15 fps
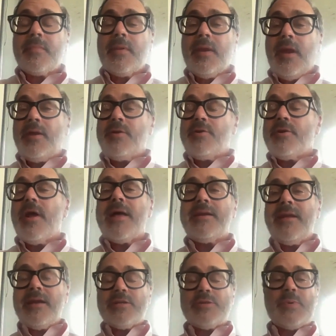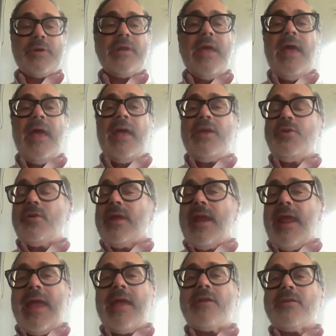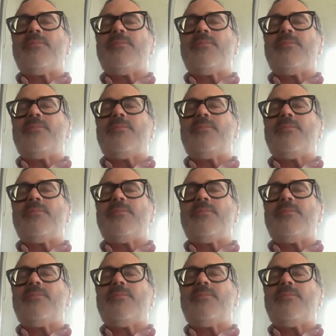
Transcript: And you're not an expert. You can handle